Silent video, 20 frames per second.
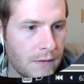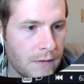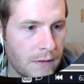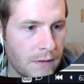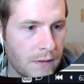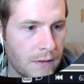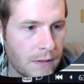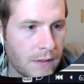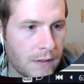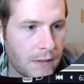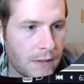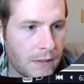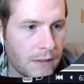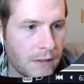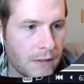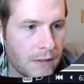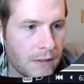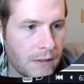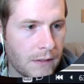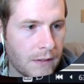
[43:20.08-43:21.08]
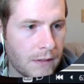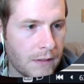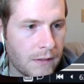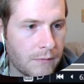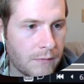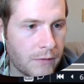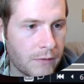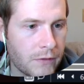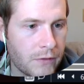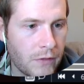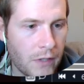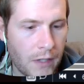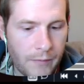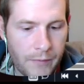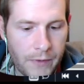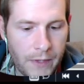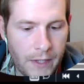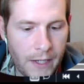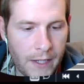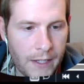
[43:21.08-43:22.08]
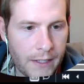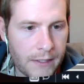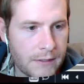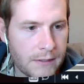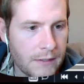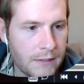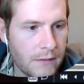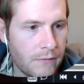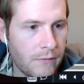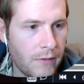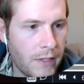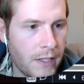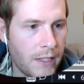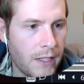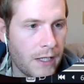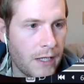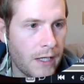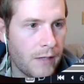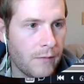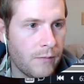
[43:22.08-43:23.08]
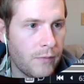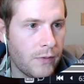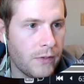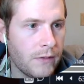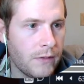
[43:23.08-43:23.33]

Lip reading: I'm going to drop that. Ready up.